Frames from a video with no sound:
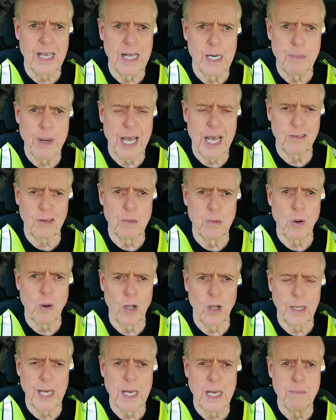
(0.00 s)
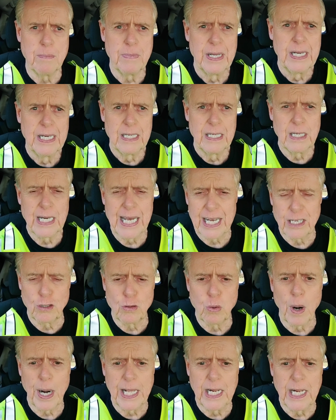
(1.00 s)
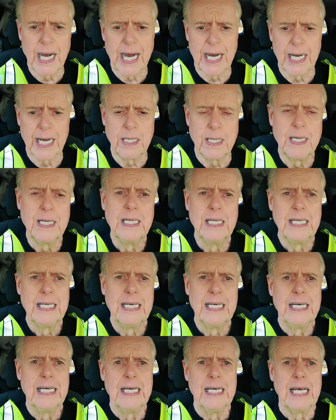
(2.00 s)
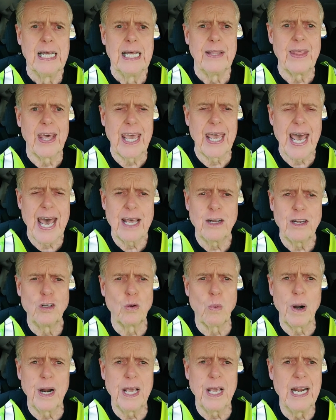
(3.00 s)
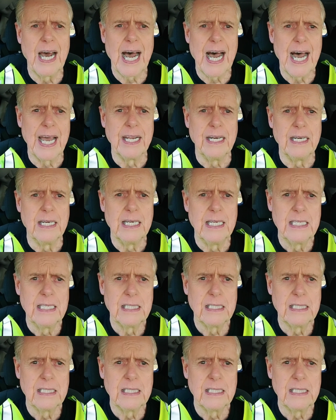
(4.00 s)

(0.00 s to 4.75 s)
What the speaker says: in a basketball game at 29. They had 29